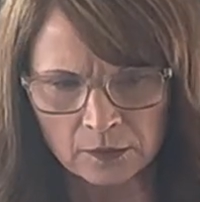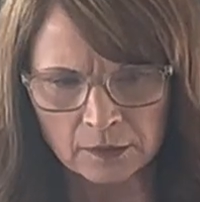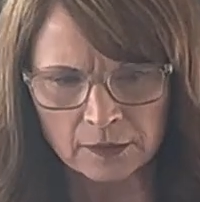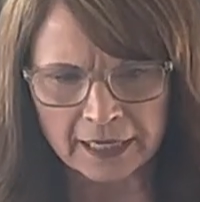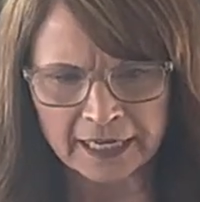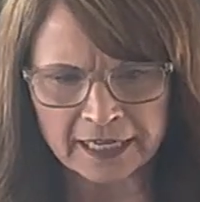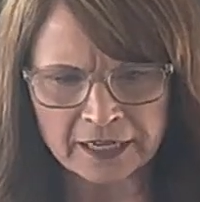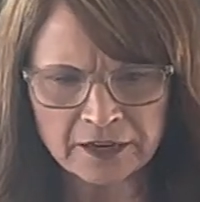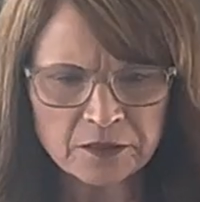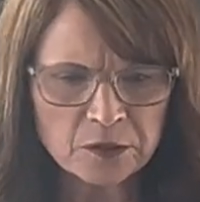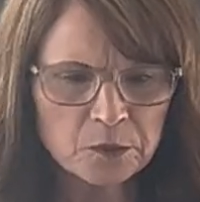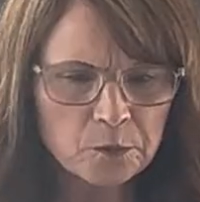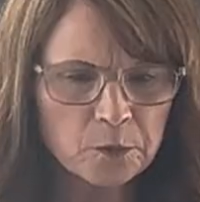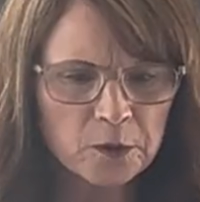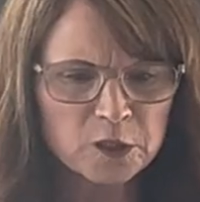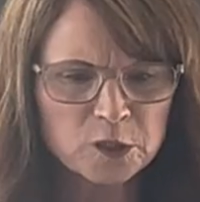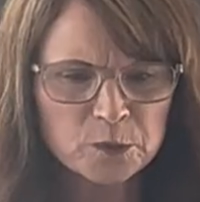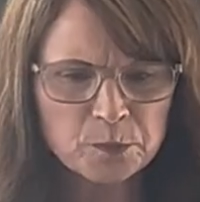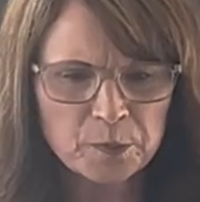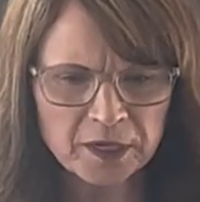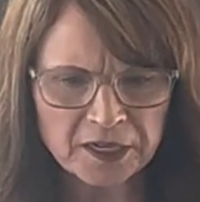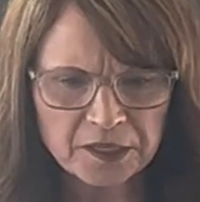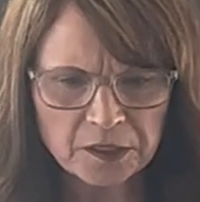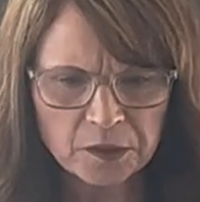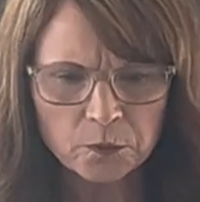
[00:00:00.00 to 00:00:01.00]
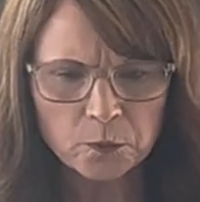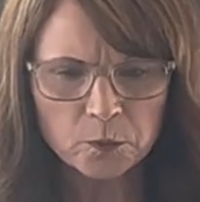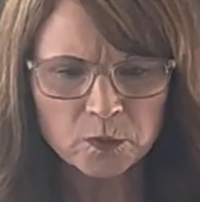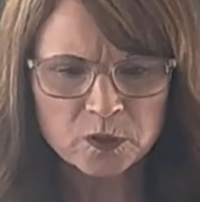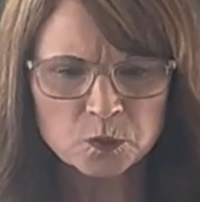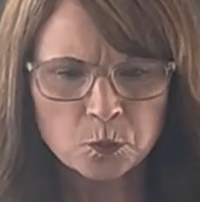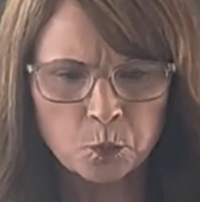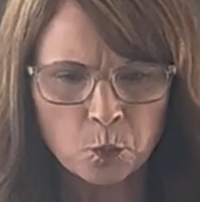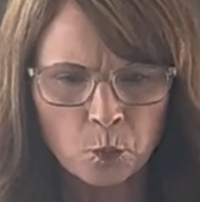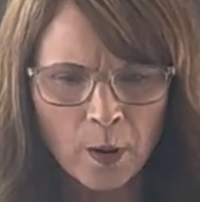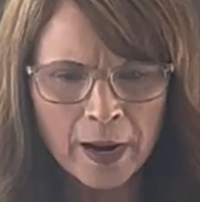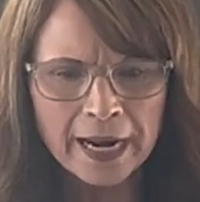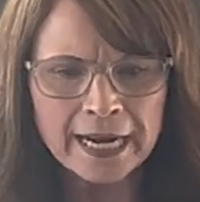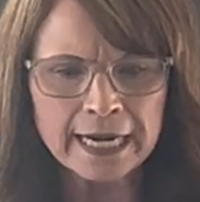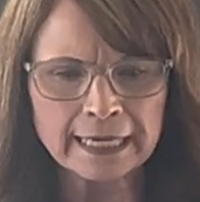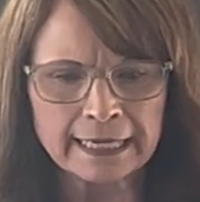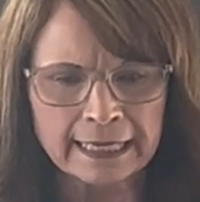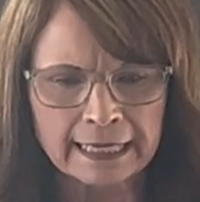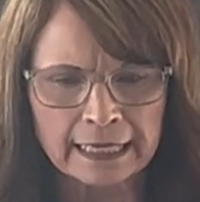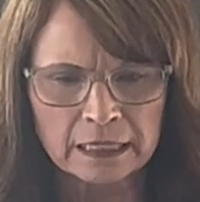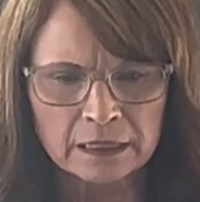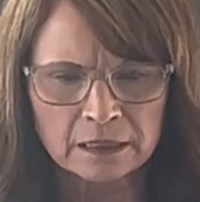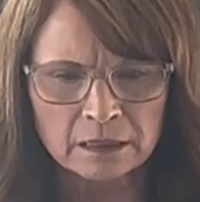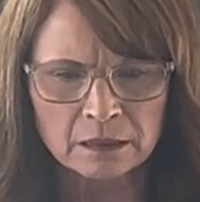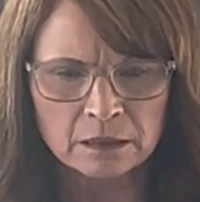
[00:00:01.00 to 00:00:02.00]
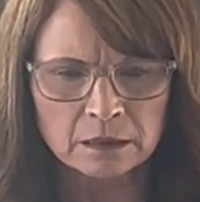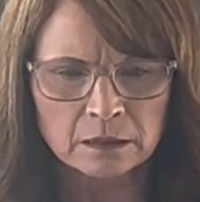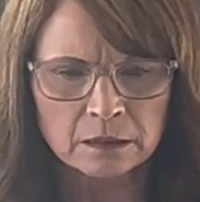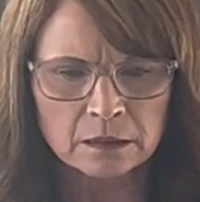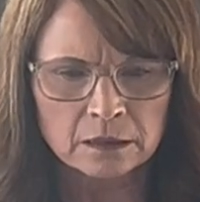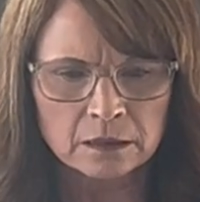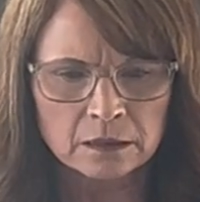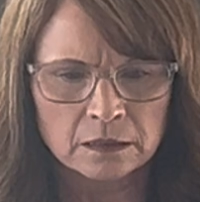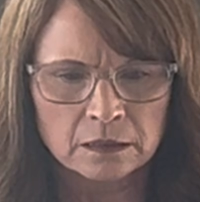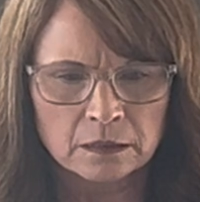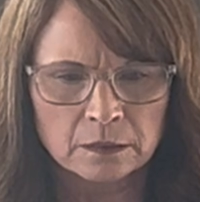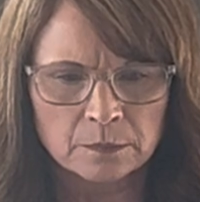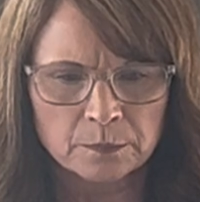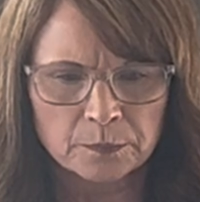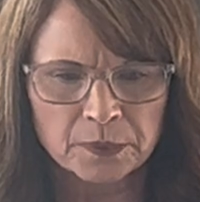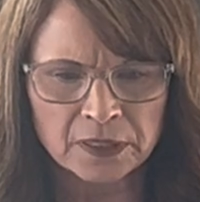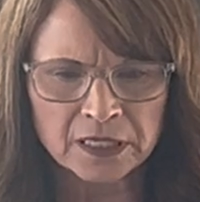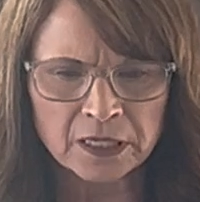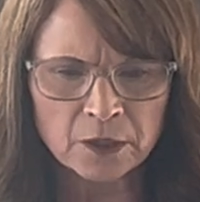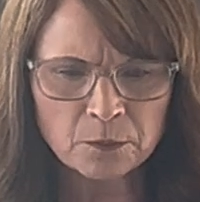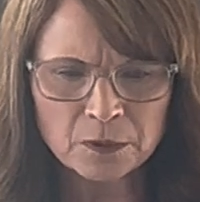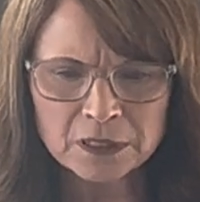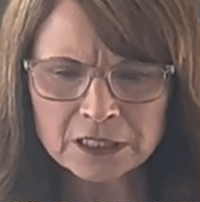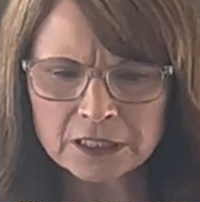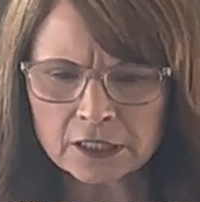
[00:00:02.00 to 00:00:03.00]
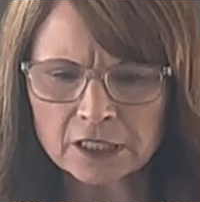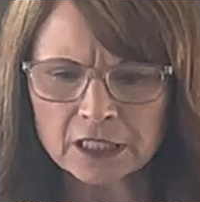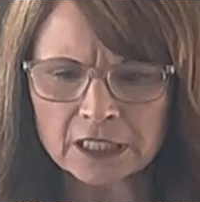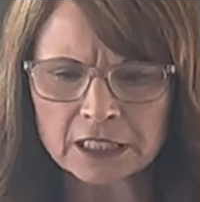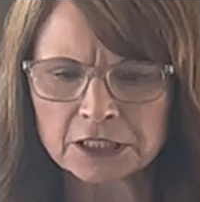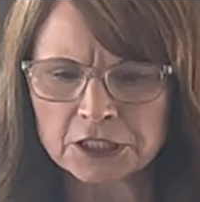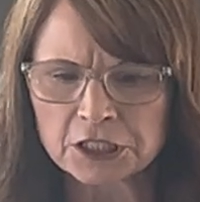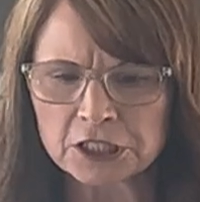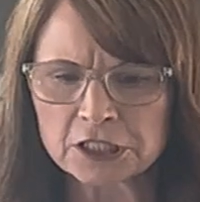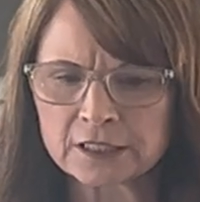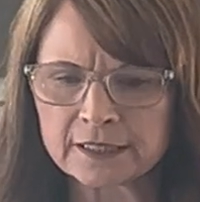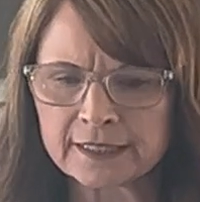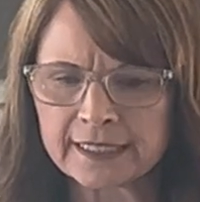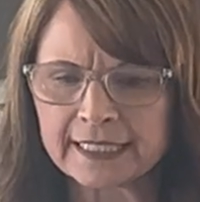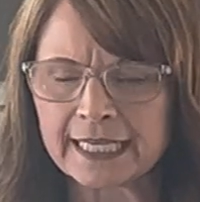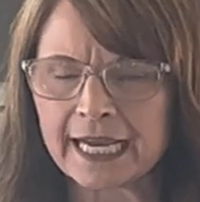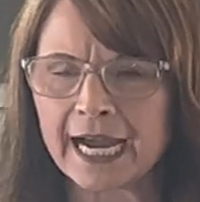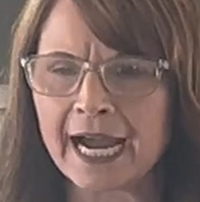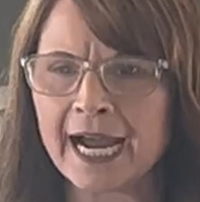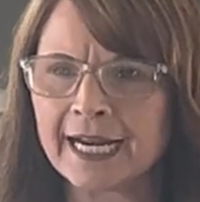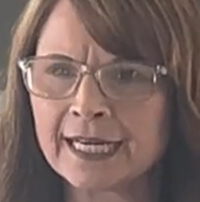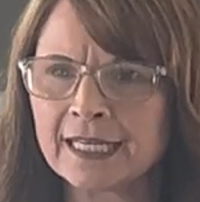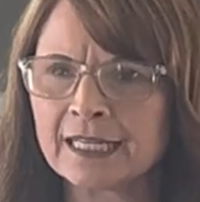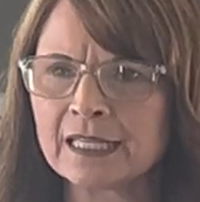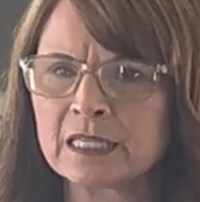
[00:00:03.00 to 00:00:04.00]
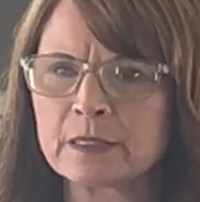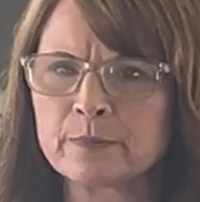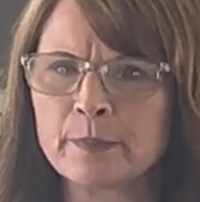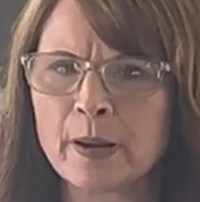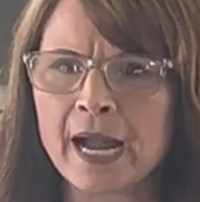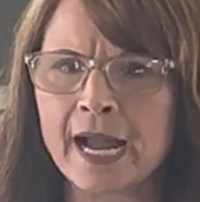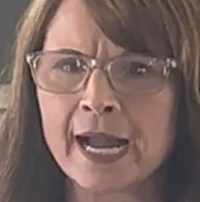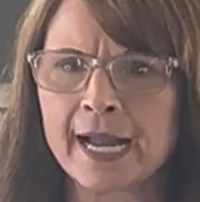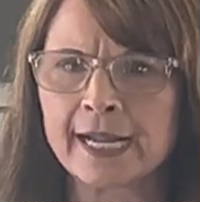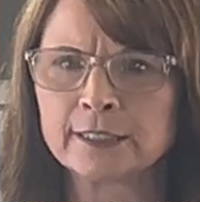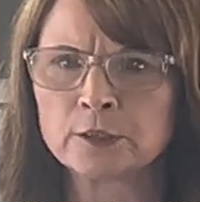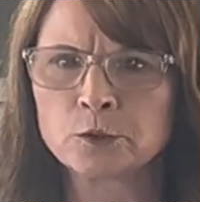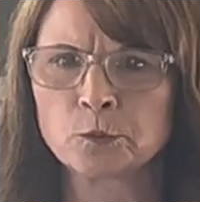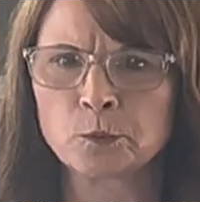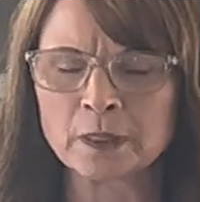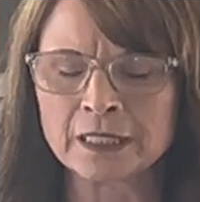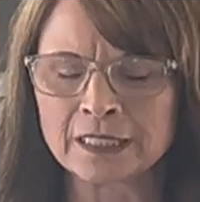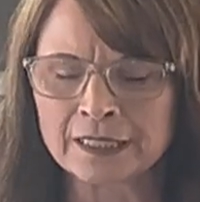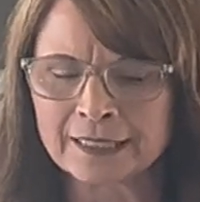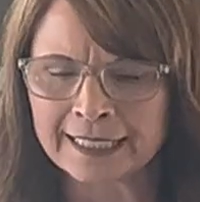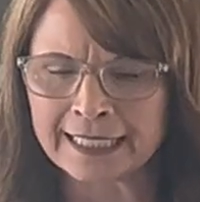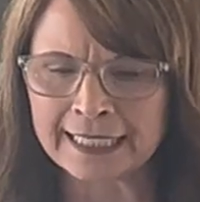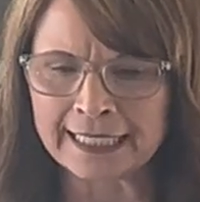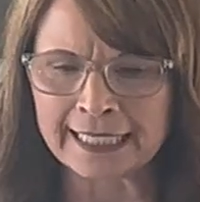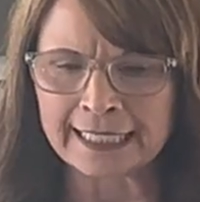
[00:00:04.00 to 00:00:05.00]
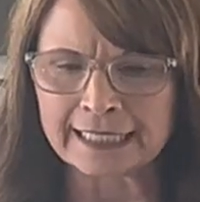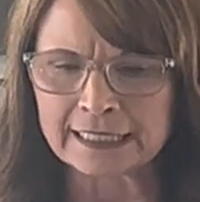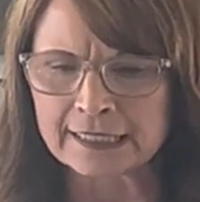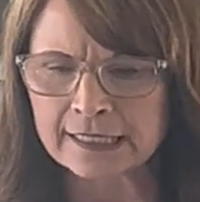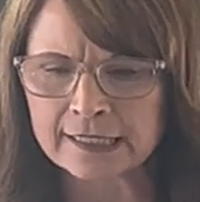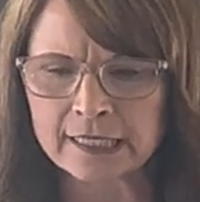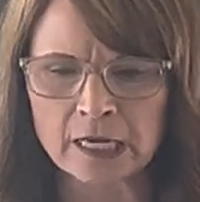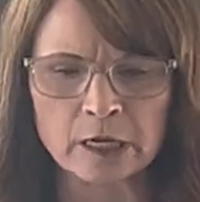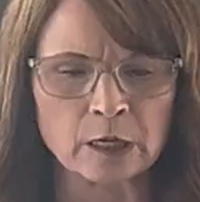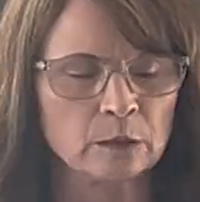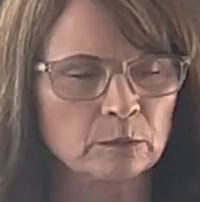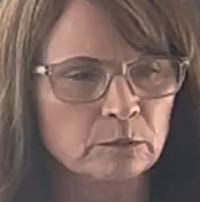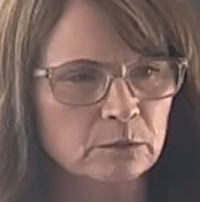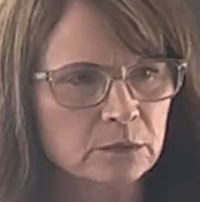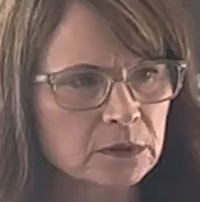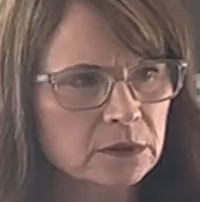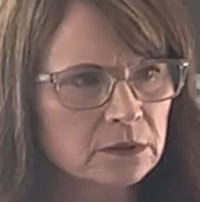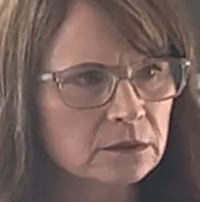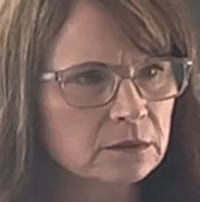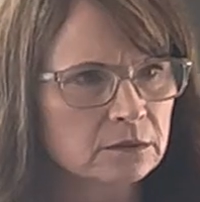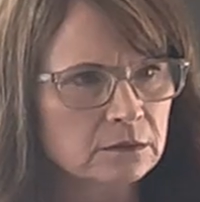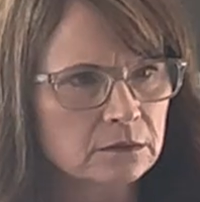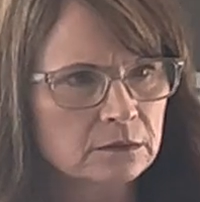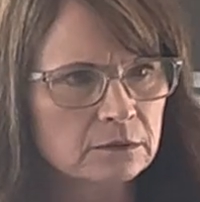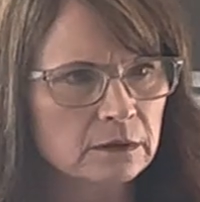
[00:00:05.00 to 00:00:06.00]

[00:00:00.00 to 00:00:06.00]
In other words, Peter was waiting, but he wasn't going to just sit idly by twiddling his thumbs.